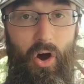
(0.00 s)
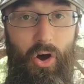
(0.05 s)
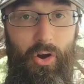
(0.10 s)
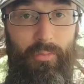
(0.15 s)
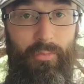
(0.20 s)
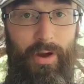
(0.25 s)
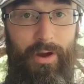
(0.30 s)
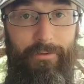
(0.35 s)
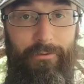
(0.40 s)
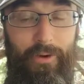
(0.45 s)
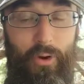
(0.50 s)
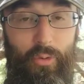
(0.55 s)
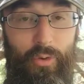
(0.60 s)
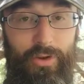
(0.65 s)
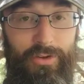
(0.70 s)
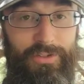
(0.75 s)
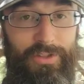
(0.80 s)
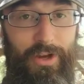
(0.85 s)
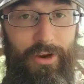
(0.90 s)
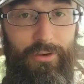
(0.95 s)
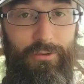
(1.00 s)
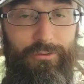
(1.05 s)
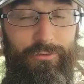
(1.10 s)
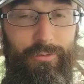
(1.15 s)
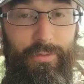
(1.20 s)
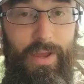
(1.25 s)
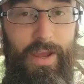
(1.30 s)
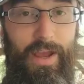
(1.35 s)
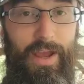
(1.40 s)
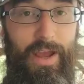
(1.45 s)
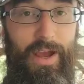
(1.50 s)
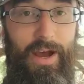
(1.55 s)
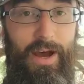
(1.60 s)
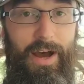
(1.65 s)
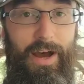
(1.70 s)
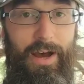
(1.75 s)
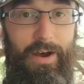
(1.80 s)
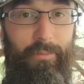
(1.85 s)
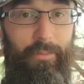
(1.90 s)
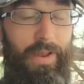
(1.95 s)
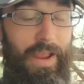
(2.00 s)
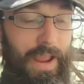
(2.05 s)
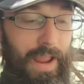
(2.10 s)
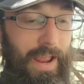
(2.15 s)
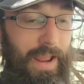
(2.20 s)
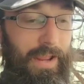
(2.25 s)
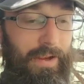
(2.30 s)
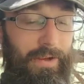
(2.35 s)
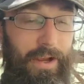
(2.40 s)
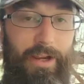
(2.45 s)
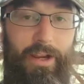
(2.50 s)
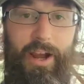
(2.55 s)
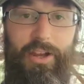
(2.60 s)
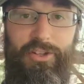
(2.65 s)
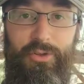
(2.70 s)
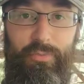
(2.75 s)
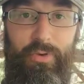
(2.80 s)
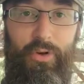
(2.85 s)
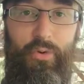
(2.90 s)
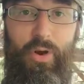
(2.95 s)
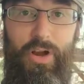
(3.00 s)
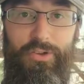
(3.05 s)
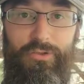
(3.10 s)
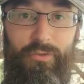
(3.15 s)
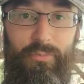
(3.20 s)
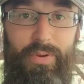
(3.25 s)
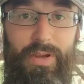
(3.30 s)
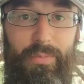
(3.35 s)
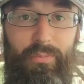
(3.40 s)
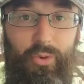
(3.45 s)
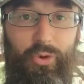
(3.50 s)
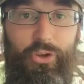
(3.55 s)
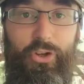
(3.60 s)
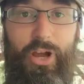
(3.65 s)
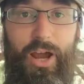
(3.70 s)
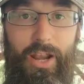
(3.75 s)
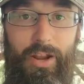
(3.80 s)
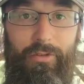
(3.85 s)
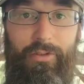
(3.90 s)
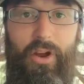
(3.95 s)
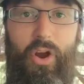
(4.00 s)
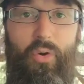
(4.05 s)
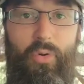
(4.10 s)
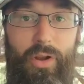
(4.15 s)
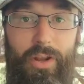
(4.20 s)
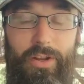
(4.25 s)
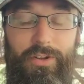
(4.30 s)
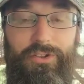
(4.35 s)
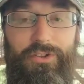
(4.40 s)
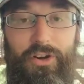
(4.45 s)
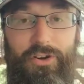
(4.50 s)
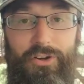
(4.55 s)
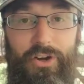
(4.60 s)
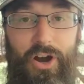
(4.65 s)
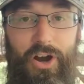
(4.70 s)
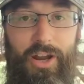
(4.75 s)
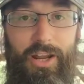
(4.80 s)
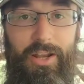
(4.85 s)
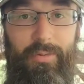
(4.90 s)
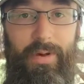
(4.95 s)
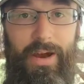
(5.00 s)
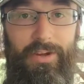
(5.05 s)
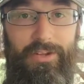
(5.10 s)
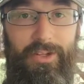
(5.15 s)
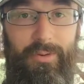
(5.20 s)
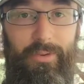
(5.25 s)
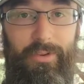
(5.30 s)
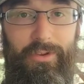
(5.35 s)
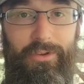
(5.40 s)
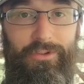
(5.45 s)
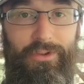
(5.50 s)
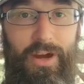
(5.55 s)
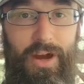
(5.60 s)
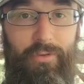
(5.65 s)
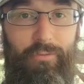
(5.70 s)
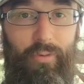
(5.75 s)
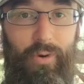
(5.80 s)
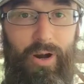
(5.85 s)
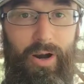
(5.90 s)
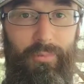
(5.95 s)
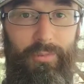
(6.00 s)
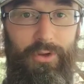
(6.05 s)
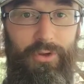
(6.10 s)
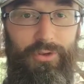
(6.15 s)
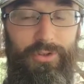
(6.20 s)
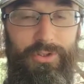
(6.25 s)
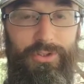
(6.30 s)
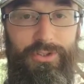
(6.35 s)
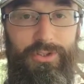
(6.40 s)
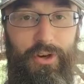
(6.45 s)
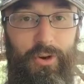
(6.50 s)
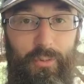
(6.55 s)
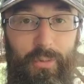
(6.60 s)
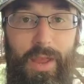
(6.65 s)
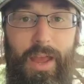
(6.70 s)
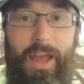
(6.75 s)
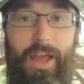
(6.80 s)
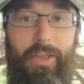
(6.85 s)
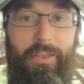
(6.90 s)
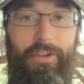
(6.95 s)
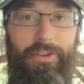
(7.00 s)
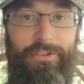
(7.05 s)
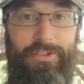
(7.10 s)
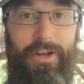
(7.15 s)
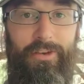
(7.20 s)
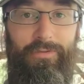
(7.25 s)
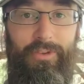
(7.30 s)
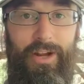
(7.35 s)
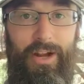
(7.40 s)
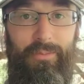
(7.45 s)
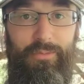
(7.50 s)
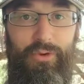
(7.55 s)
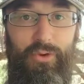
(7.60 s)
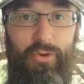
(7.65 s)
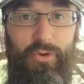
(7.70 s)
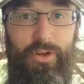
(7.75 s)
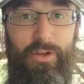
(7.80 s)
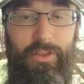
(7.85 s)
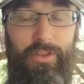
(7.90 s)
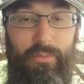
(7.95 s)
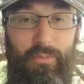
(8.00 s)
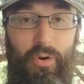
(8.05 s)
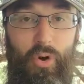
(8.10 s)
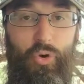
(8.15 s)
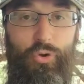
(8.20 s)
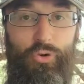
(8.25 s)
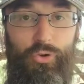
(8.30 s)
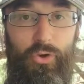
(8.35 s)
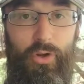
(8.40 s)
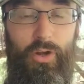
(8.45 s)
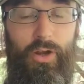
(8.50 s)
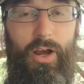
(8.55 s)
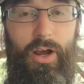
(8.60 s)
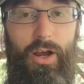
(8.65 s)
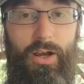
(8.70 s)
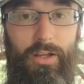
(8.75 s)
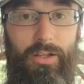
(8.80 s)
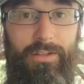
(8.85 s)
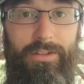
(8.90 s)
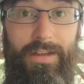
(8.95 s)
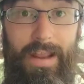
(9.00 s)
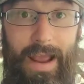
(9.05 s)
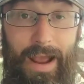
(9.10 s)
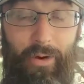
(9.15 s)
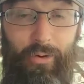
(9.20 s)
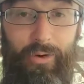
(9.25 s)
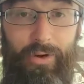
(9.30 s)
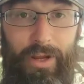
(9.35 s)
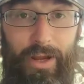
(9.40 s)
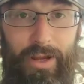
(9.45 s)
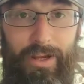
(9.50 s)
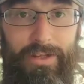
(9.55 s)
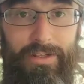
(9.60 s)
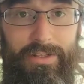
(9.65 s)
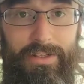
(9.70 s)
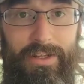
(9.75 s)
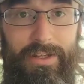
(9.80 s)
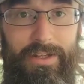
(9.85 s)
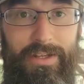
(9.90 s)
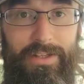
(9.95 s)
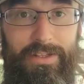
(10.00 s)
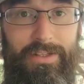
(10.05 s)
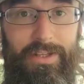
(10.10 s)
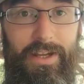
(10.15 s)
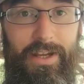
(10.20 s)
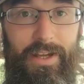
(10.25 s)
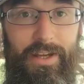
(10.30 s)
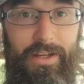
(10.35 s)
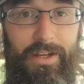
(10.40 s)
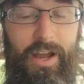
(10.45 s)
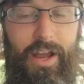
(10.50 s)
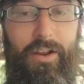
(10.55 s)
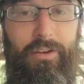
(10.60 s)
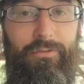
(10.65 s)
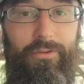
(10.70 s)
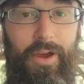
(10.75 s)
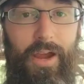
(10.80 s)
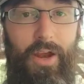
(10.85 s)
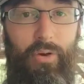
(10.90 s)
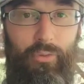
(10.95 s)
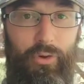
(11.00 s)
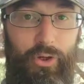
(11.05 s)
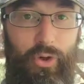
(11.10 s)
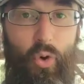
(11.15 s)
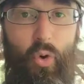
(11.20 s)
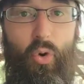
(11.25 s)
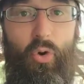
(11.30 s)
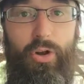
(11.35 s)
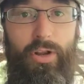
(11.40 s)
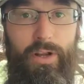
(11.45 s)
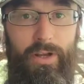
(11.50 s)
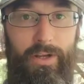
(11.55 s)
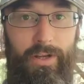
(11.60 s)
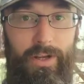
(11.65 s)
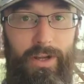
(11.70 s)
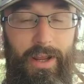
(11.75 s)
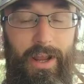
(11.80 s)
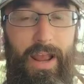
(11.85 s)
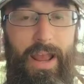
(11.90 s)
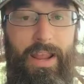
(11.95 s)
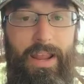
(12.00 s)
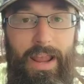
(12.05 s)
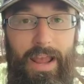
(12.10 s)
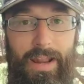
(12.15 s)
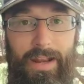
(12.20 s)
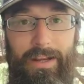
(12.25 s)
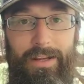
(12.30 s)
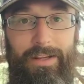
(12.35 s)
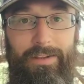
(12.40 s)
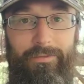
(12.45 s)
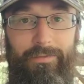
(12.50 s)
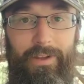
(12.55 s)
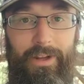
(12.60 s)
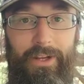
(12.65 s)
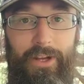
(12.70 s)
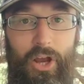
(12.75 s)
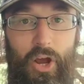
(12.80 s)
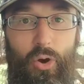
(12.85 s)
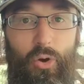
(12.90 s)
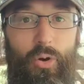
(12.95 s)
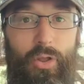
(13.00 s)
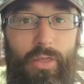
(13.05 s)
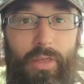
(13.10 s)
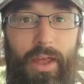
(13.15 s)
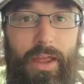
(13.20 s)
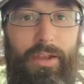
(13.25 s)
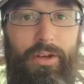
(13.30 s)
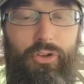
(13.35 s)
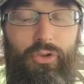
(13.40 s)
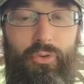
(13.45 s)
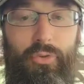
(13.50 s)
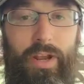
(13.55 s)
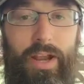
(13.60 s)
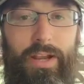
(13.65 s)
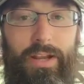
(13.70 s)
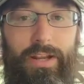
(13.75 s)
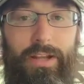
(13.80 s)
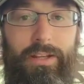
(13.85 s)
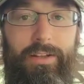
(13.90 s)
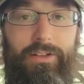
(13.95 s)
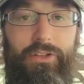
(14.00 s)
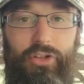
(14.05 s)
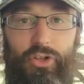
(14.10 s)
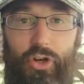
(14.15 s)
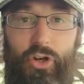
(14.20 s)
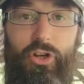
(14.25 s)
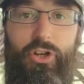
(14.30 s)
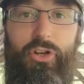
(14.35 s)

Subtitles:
on my phone itself. And I got some requests from people to kind of go in and start talking about some of the software I'm using. So the stuff that I'm doing the most nowadays is kind of recording and editing video, and then creating